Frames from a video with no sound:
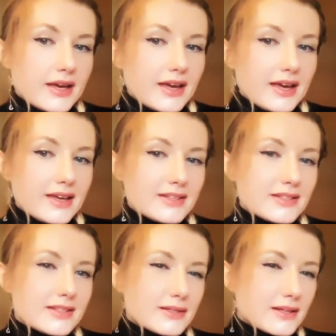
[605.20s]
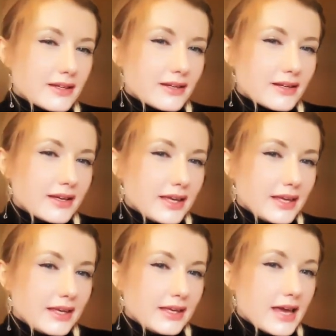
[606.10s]
And
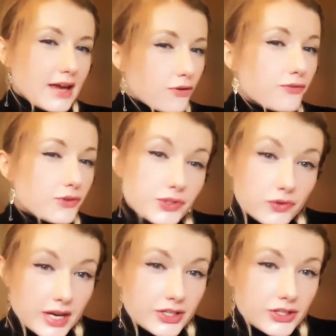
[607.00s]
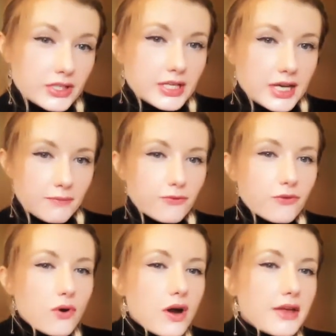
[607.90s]
yeah, for frustration in type
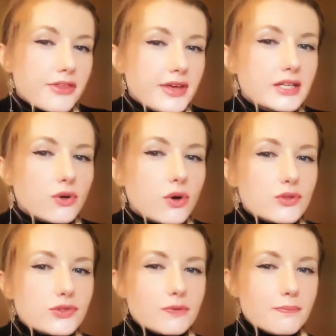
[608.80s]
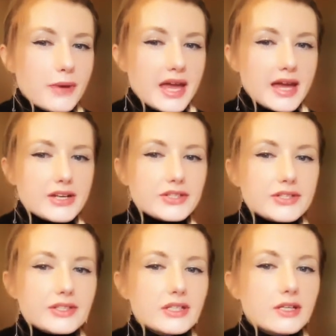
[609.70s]
4, I think it also
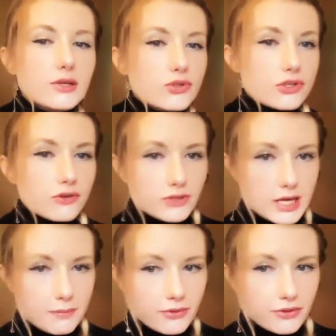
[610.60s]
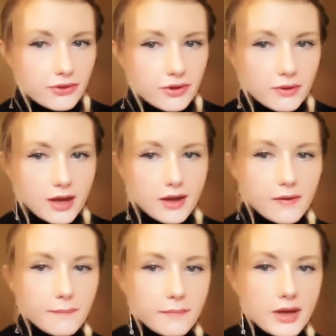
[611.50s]
bears an illusion of depth,
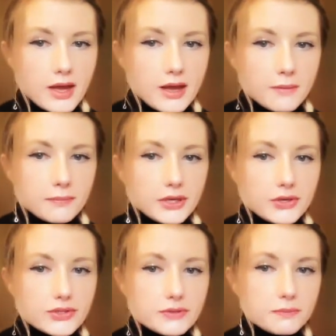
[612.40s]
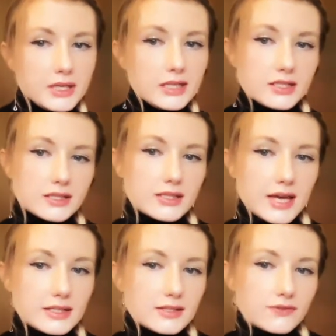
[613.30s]
because being
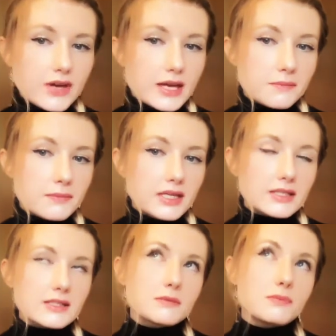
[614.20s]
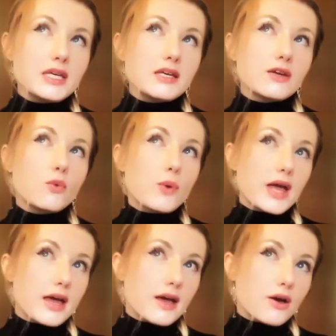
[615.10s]
dissatisfied means being
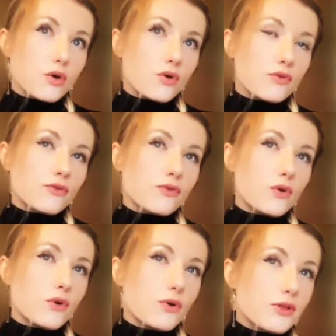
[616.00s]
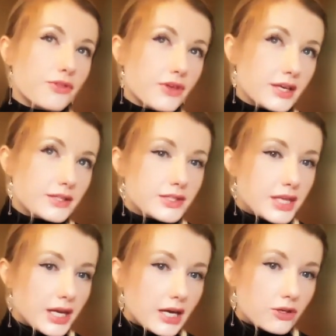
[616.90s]
aware of all the things
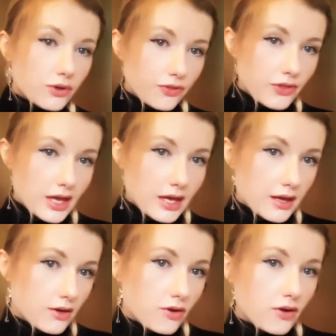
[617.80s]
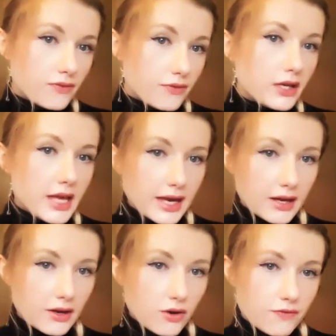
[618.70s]
that are not there, of the lack,
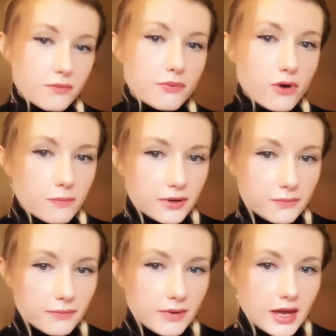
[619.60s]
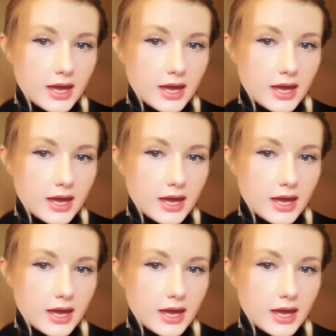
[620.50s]
of the problem.